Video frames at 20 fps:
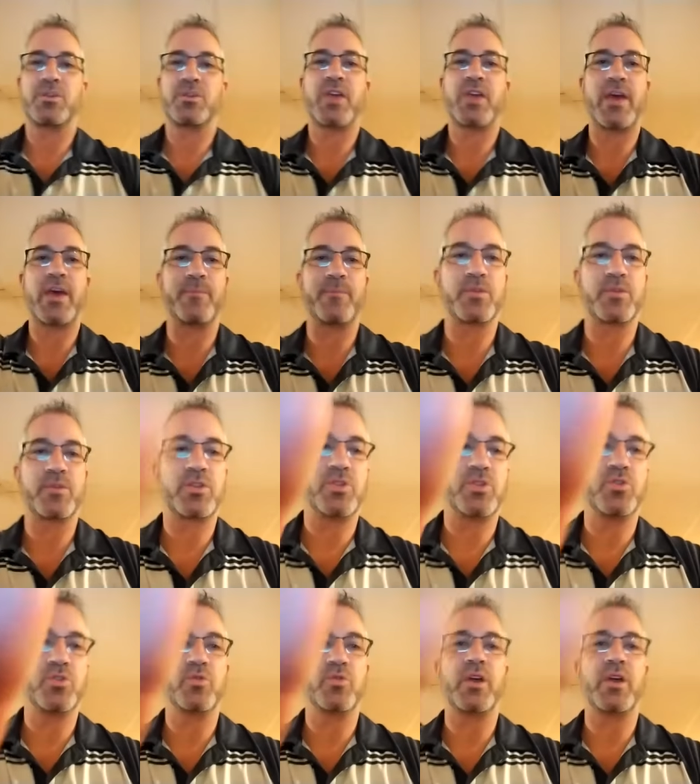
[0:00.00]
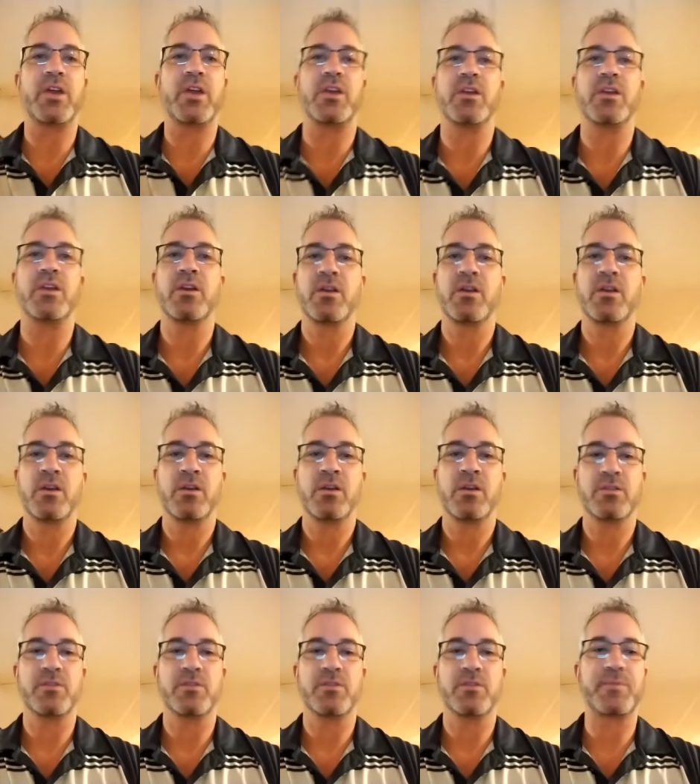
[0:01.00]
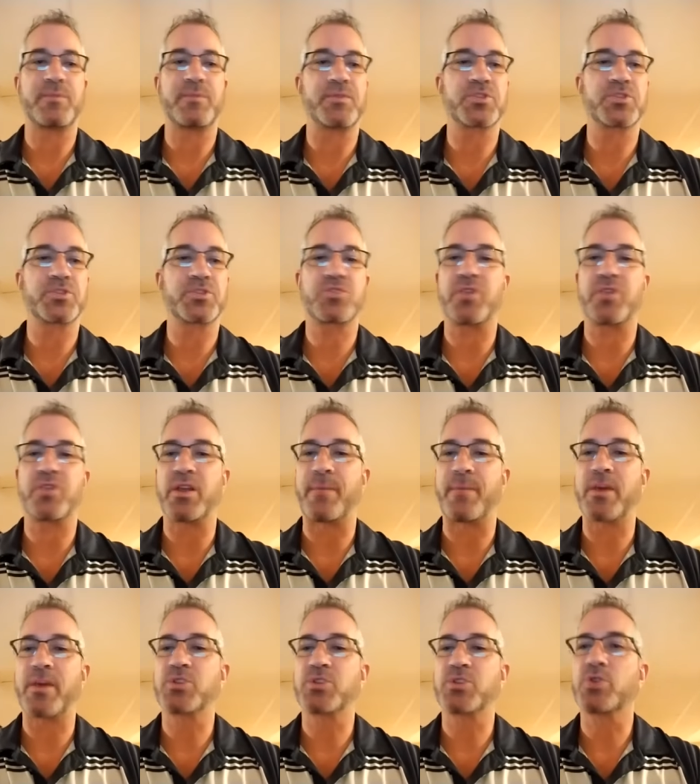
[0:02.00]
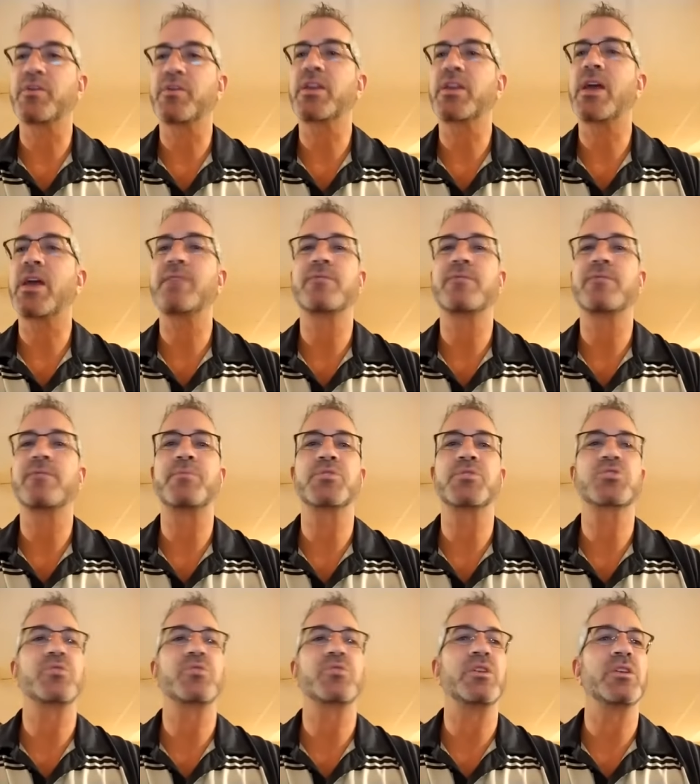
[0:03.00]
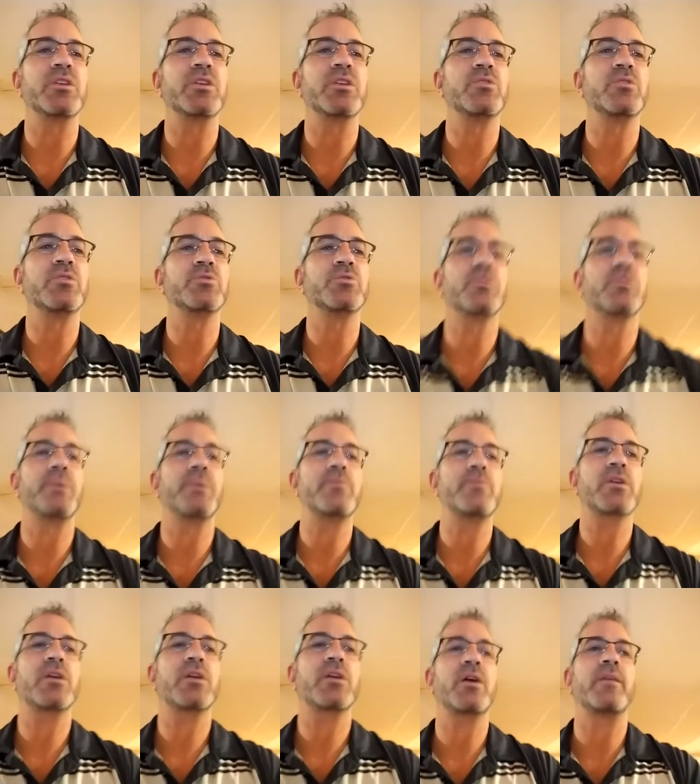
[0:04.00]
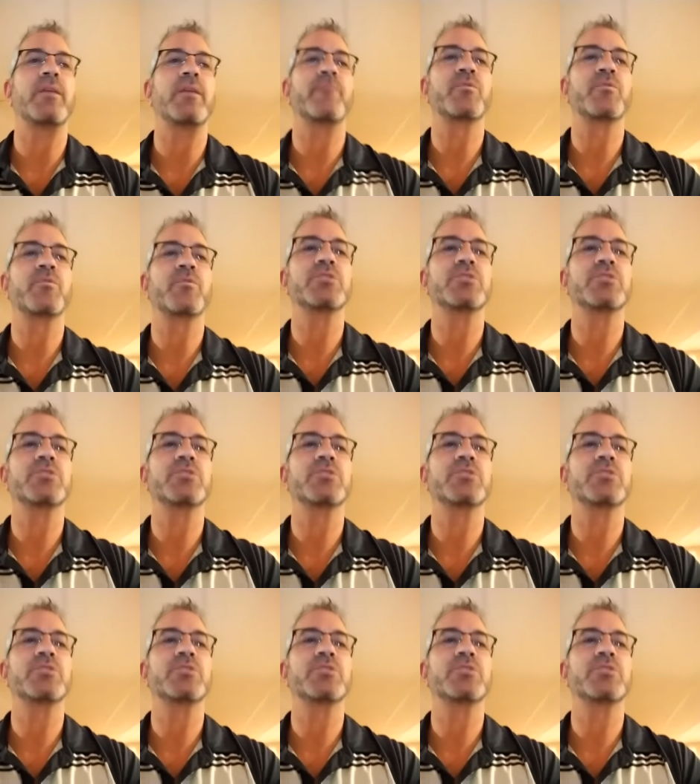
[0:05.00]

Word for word: to attempt to do a to flip the screen i'm not sure if i can flip the screen and you maybe i can let's